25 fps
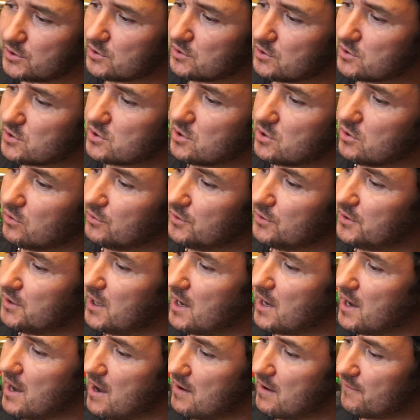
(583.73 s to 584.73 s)
to install the
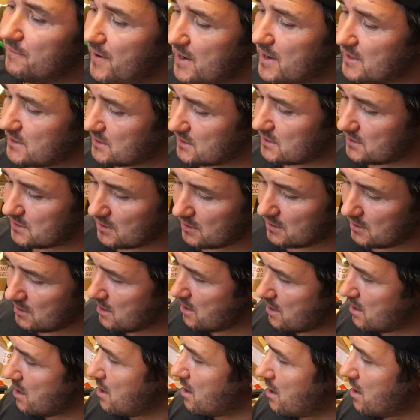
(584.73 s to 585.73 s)
uh, VESCs
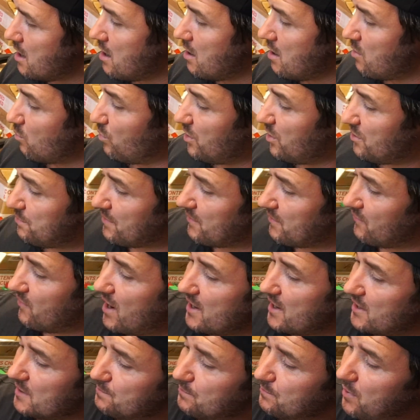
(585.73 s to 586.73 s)
with
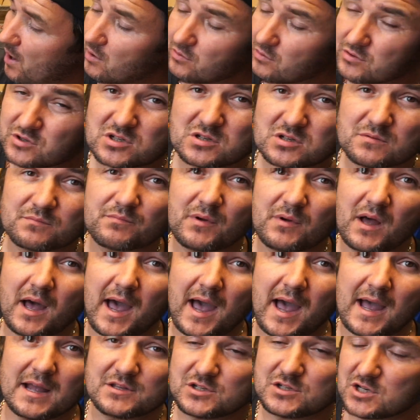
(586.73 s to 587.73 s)
provided bolts
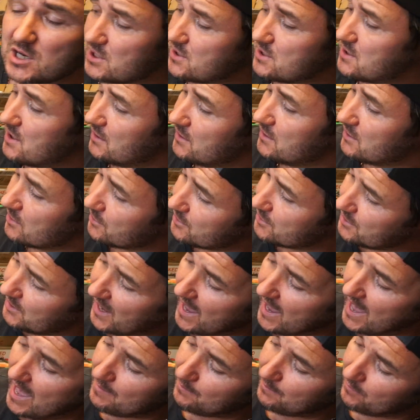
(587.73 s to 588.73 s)
and just a little
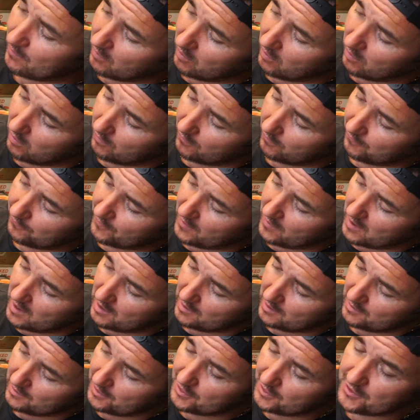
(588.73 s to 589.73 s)
dab of
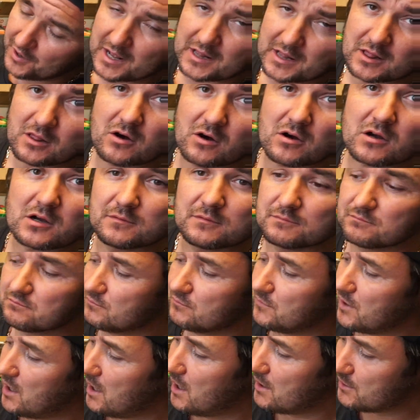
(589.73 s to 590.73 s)
uh, thread lock
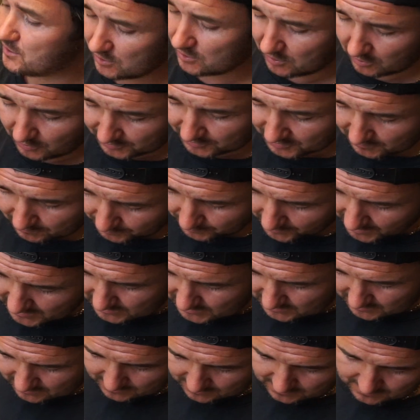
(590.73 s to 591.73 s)
uh, to hold them in
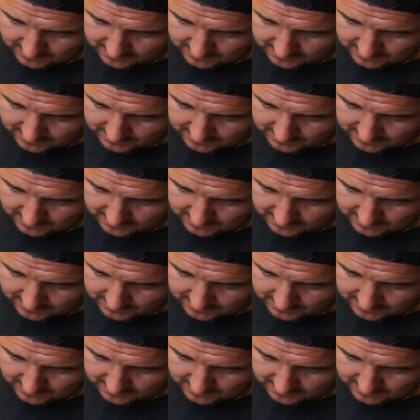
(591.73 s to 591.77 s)
place.